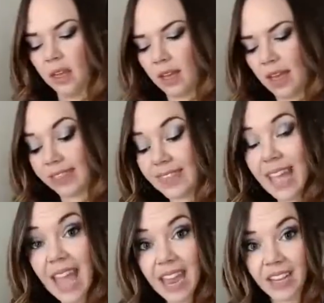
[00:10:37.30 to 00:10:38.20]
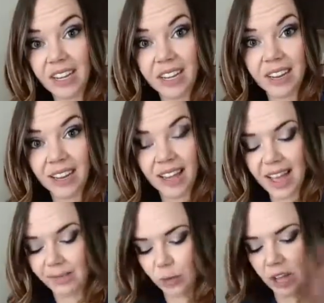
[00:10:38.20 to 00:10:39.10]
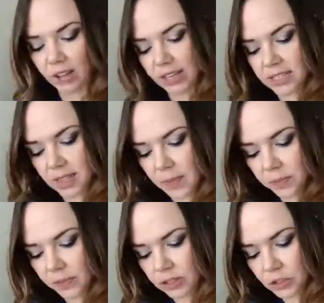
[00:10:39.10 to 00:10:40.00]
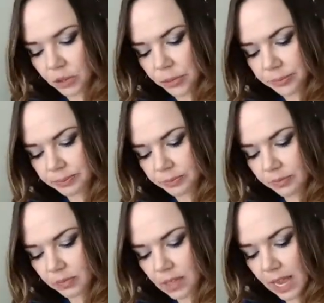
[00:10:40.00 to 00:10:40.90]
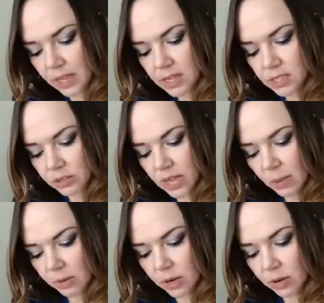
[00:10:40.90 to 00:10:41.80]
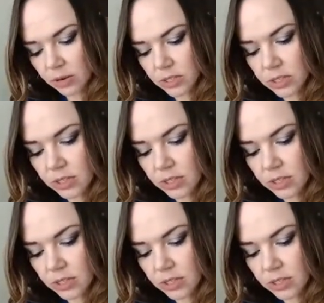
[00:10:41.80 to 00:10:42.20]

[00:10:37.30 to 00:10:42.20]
At the end, well, I'll get to that. I'll show you. Okay, so top coat.